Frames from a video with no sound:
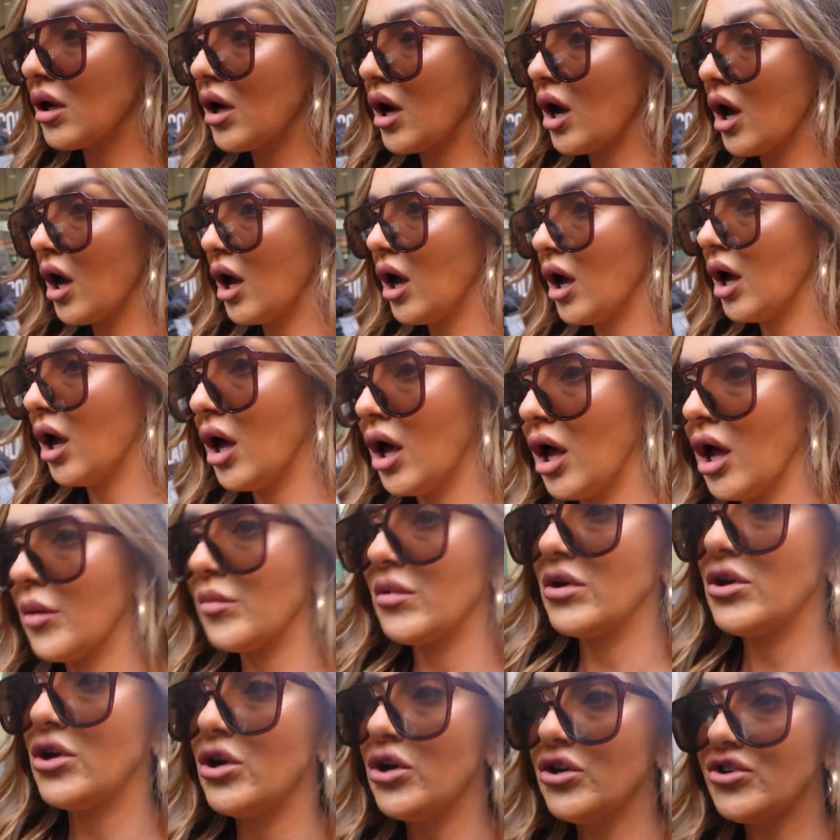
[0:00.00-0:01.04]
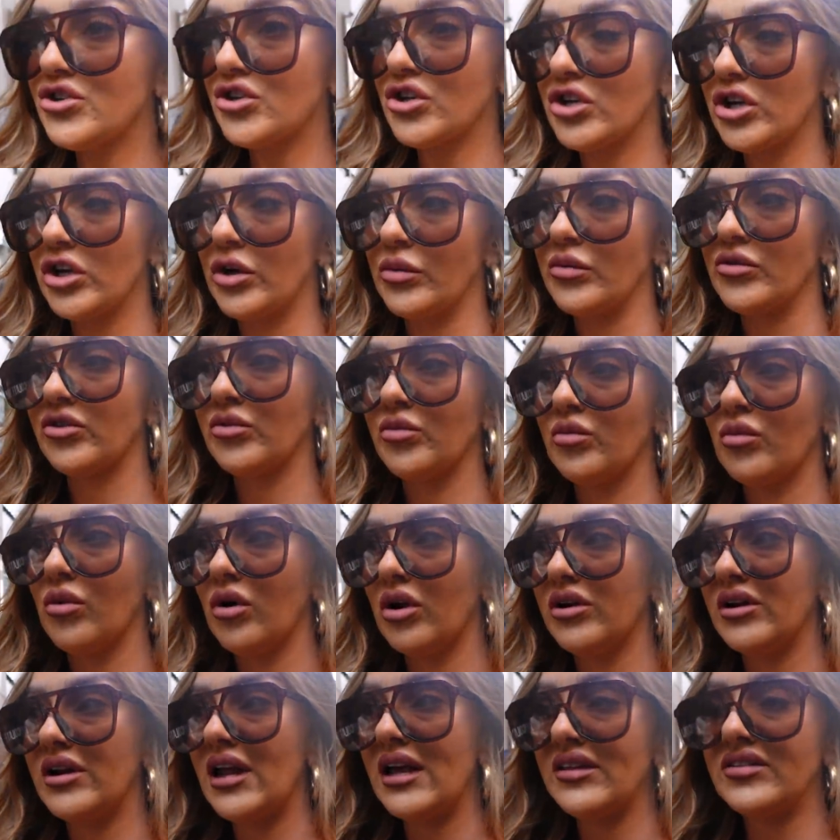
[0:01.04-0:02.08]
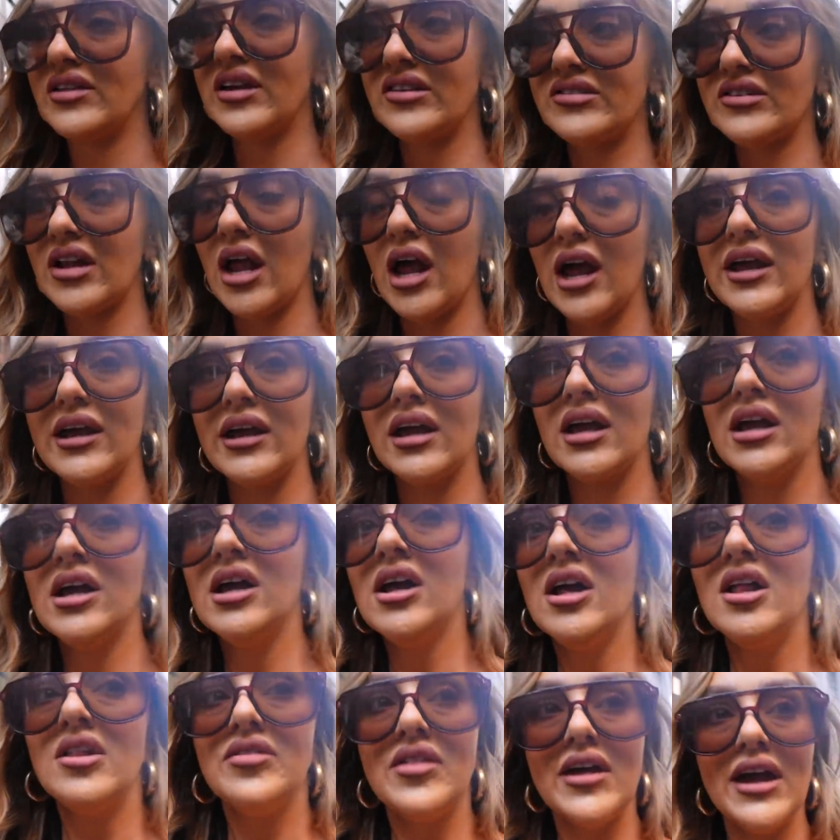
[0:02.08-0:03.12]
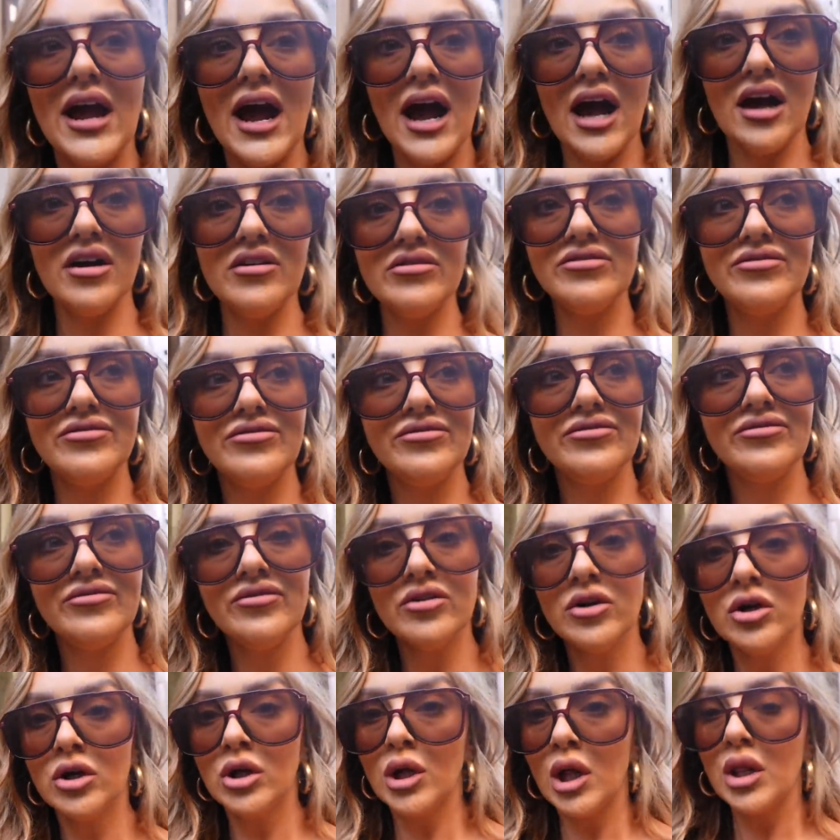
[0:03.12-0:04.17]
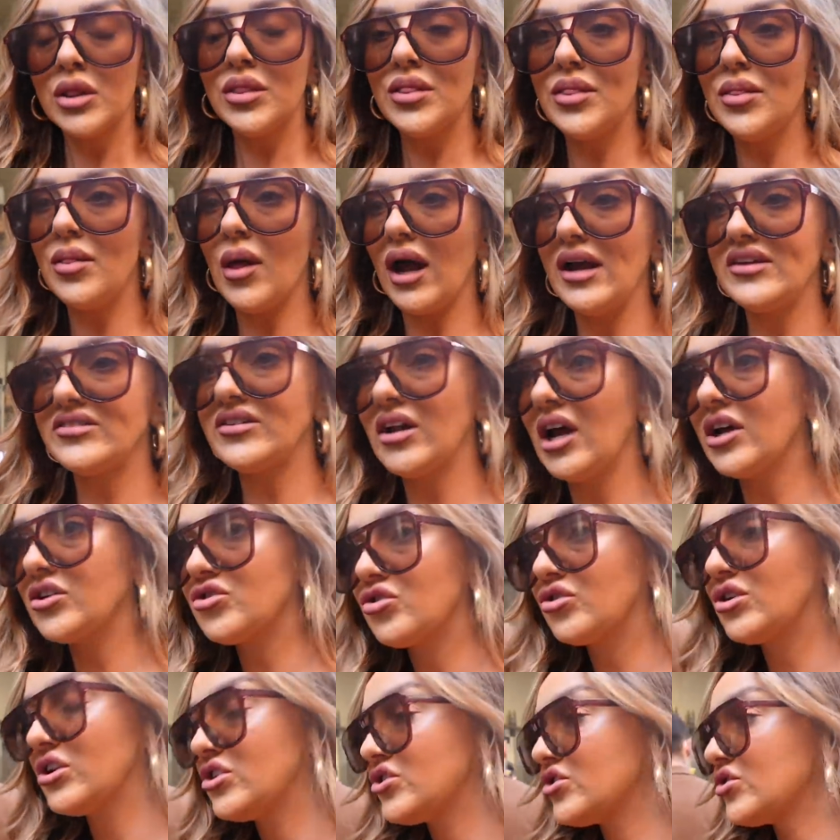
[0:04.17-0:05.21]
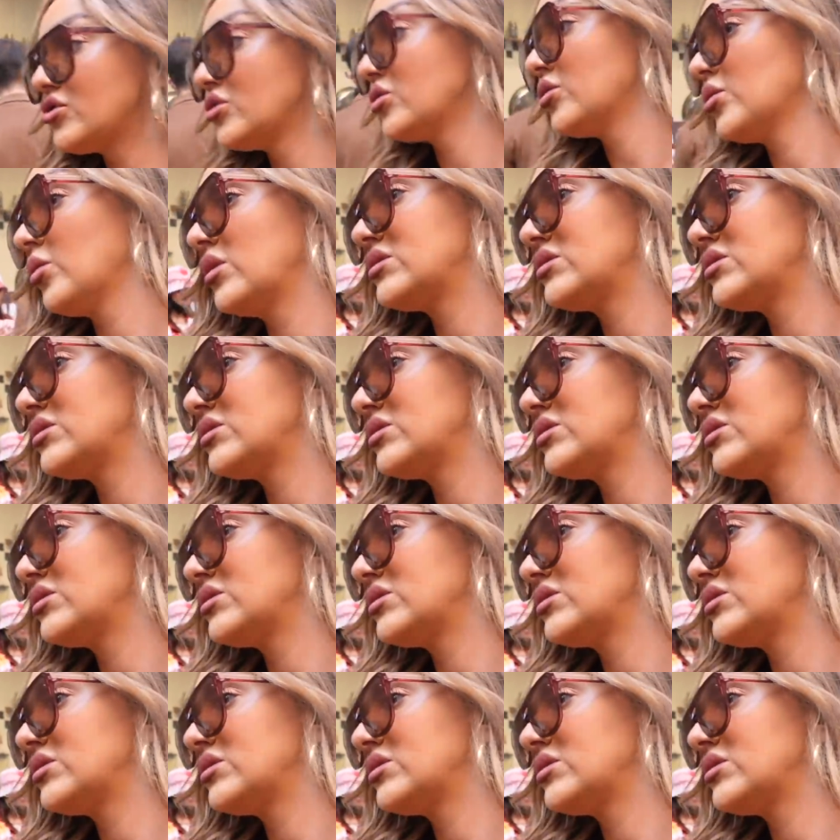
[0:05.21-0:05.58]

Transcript: um, YouTube. Someone, it's like they have, it's like traditional